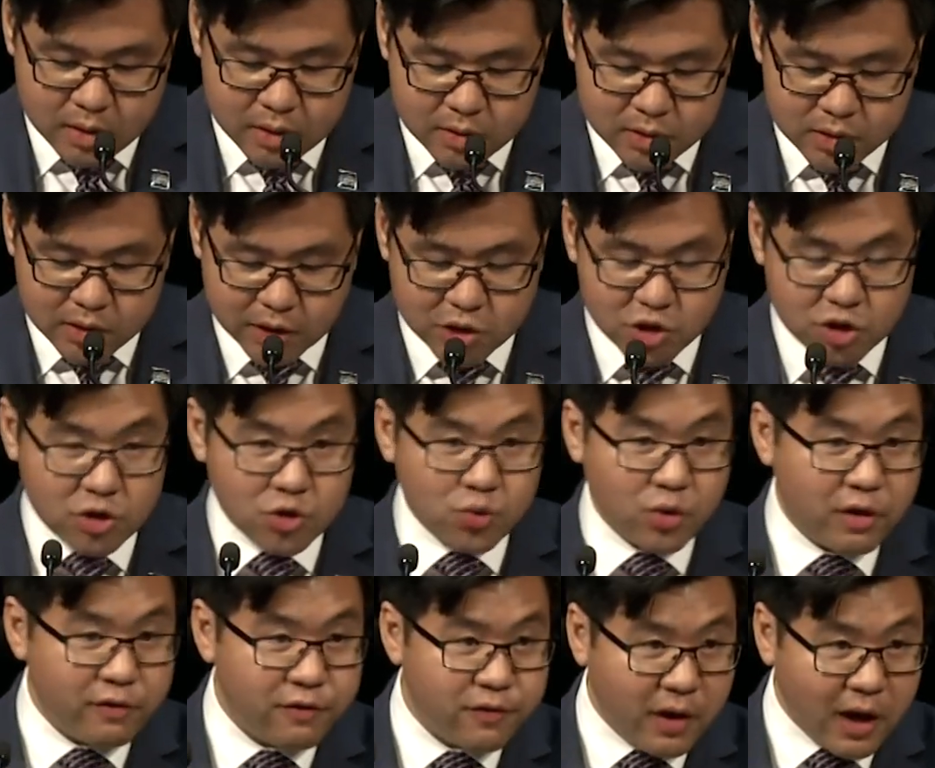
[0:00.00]
Section
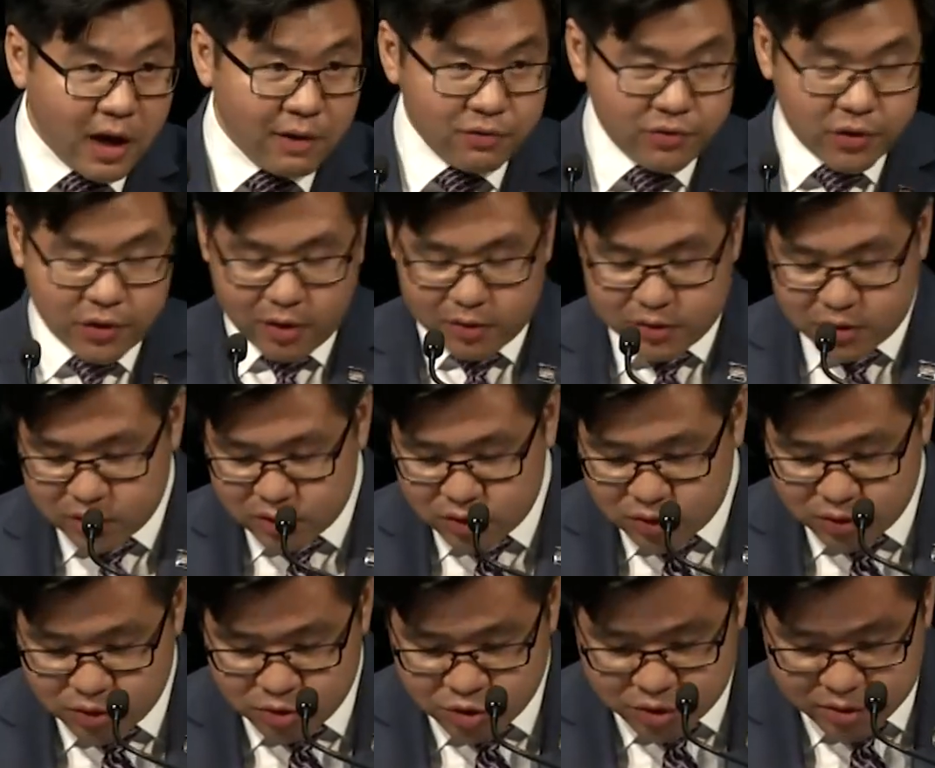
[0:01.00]
25 of the
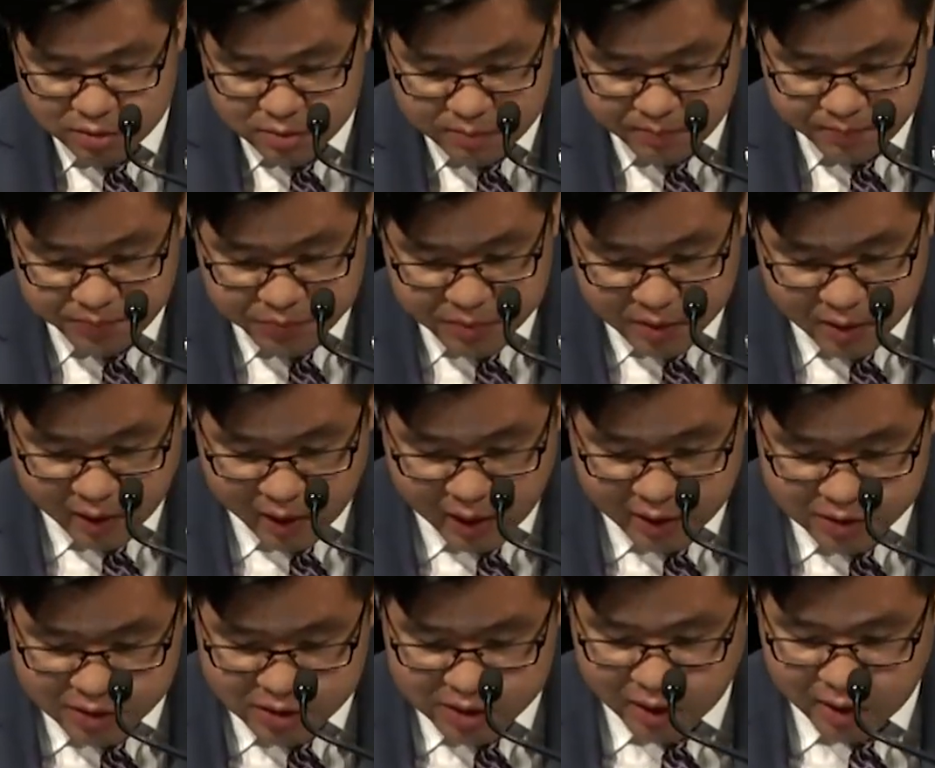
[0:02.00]
Constitution
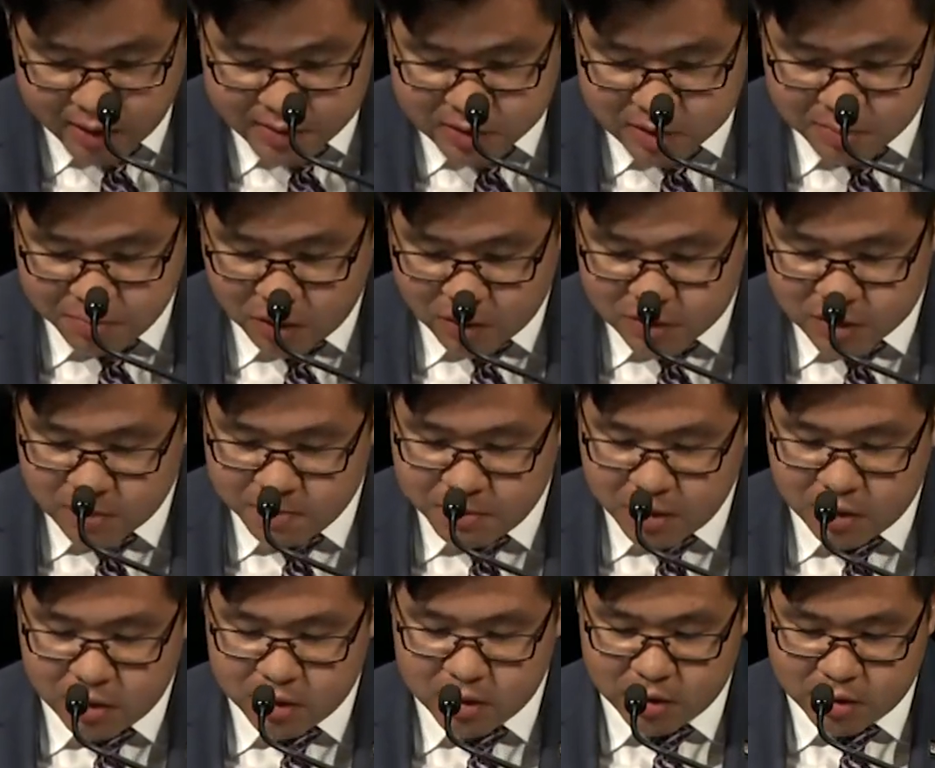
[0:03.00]
entertains the
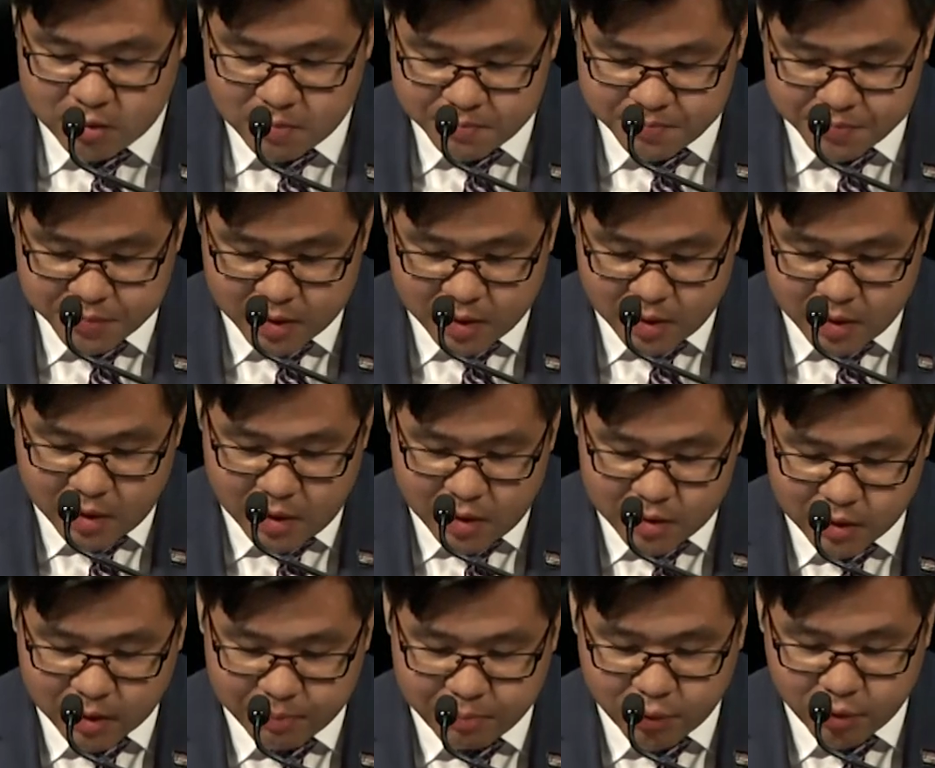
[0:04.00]
possibility
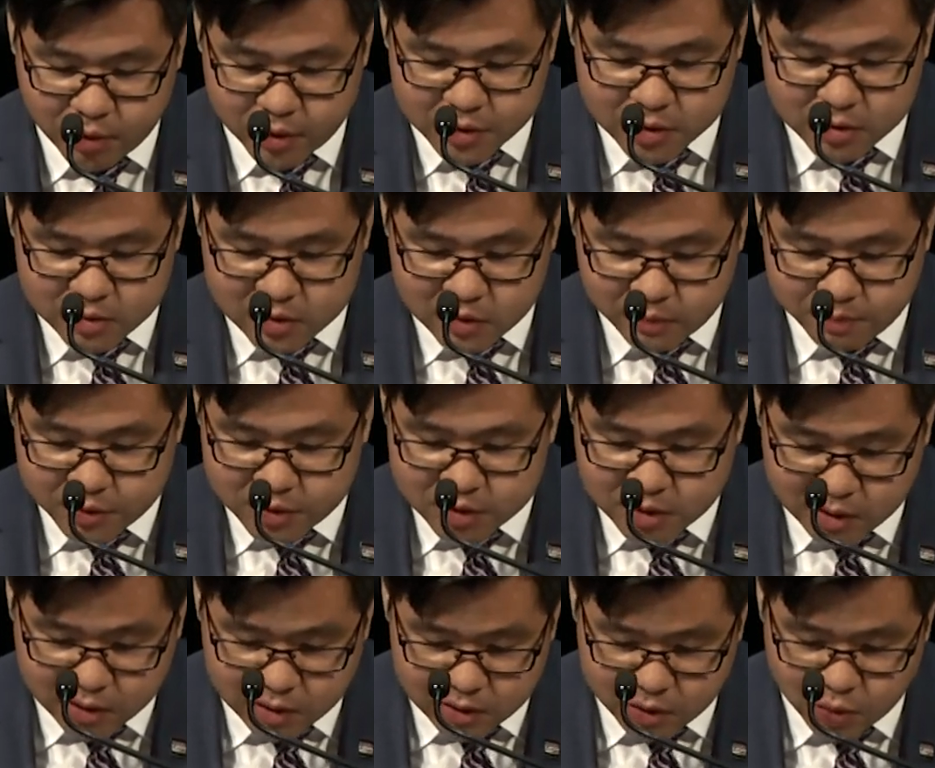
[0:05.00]
that persons of
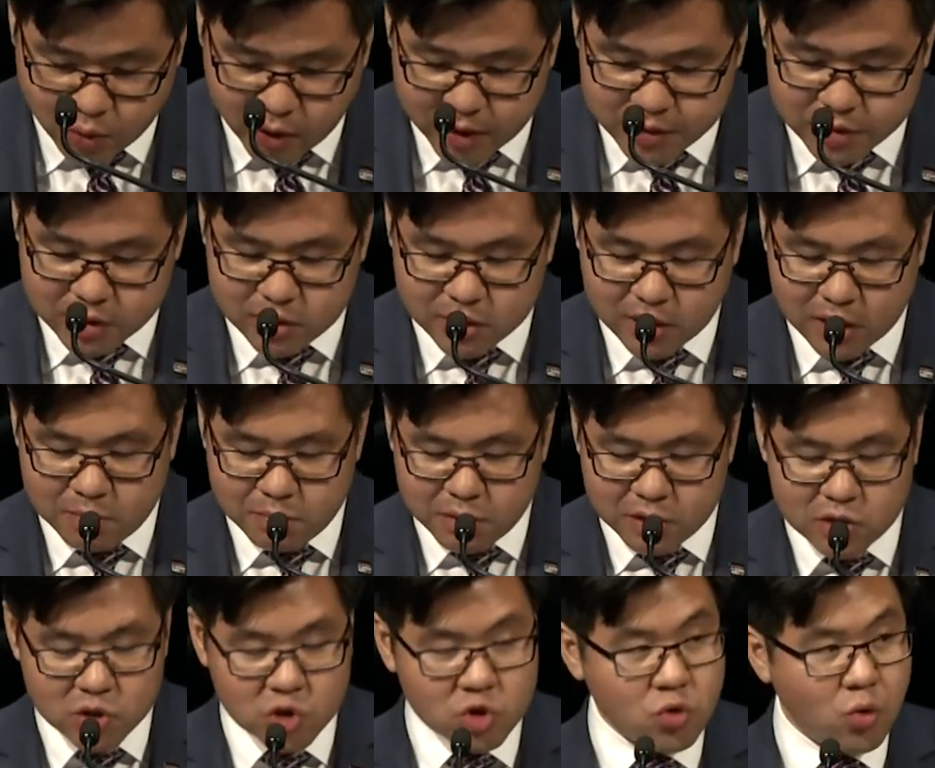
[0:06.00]
particular races can be
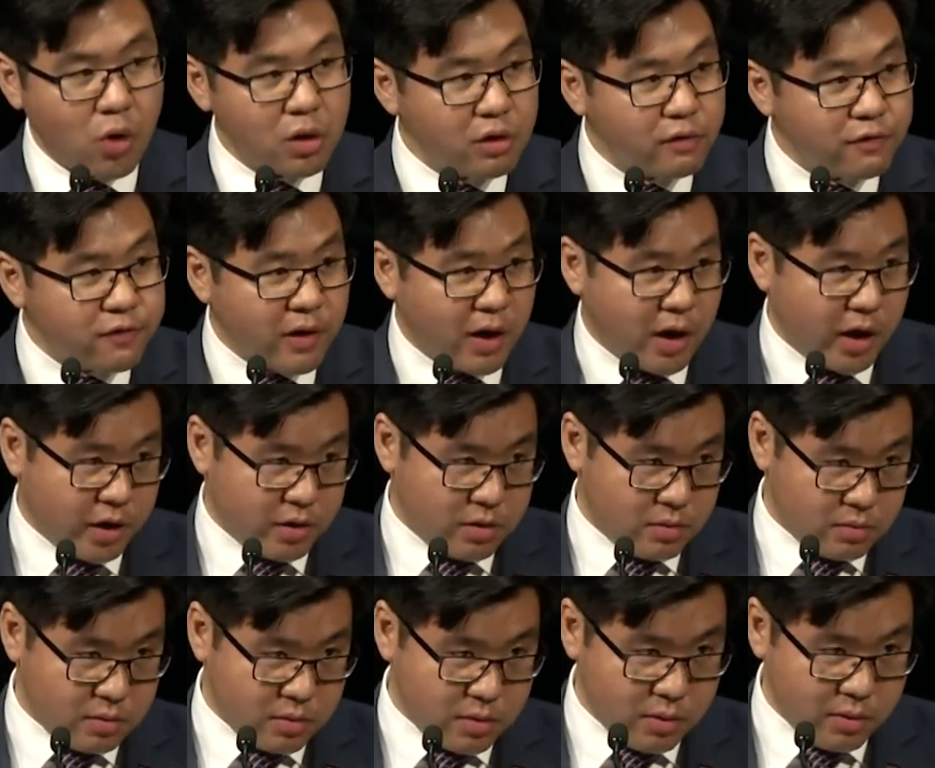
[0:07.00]
disqualified
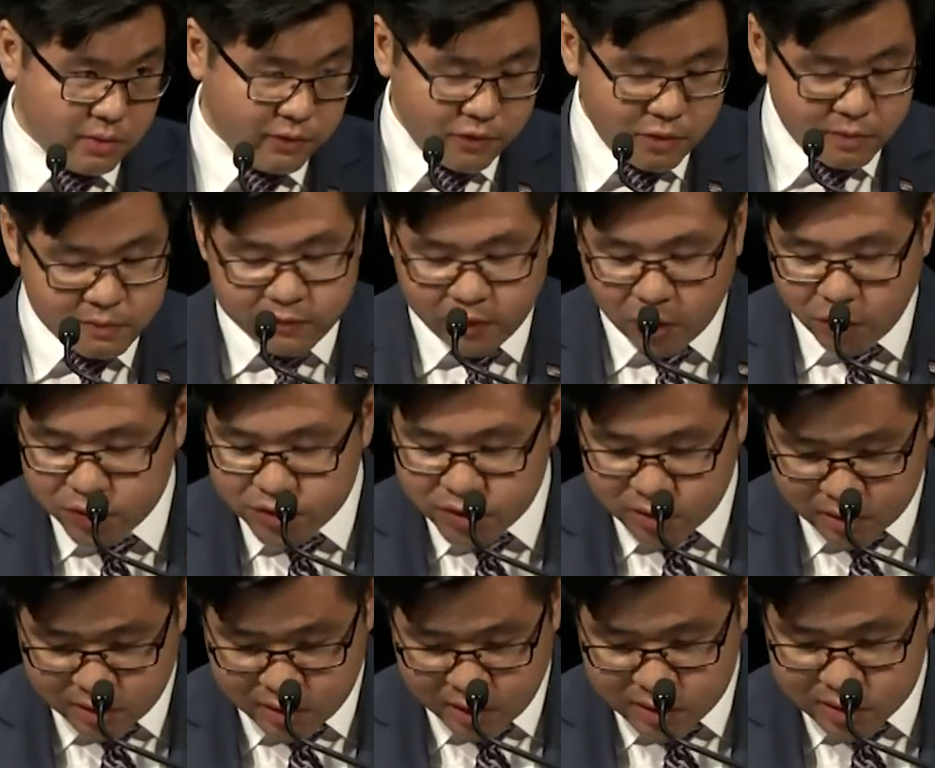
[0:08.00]
from
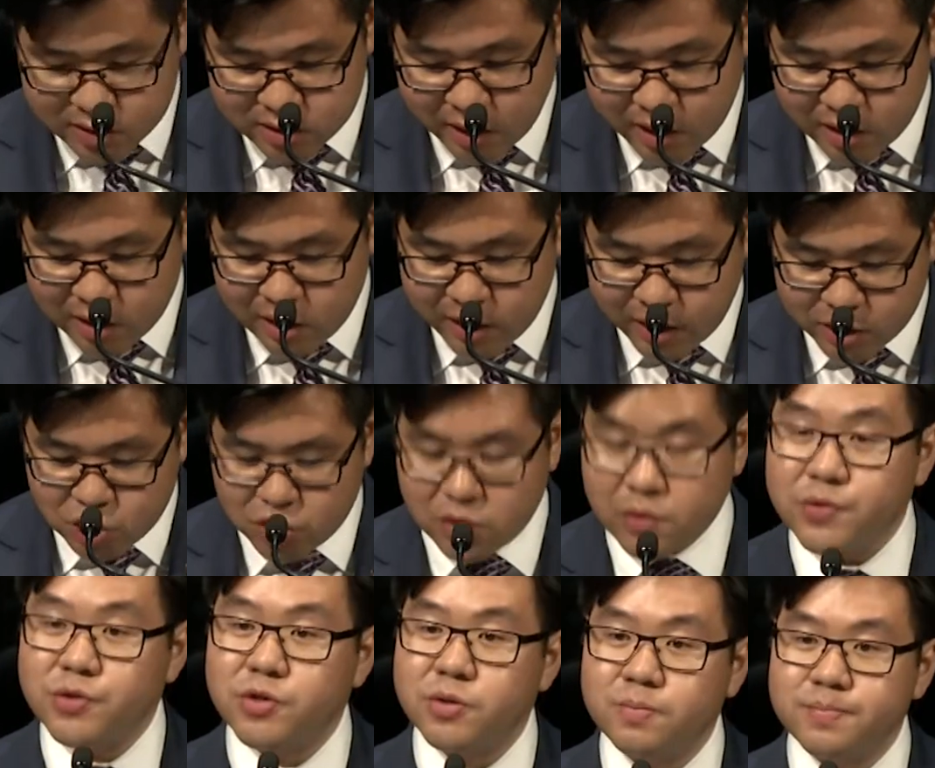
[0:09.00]
voting at state
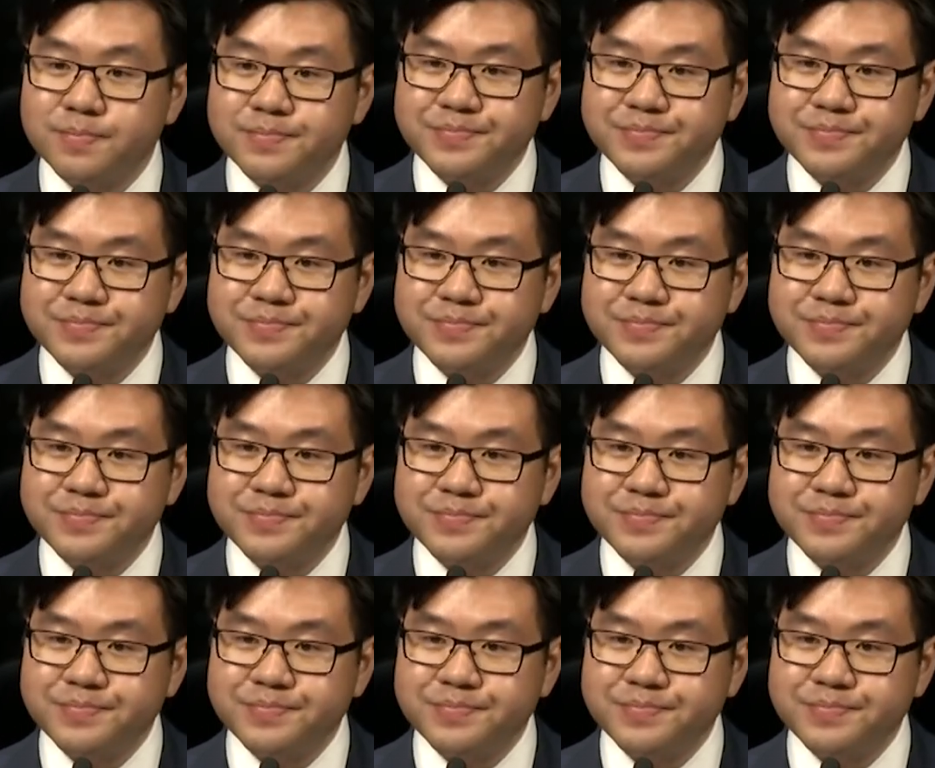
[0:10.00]
elections.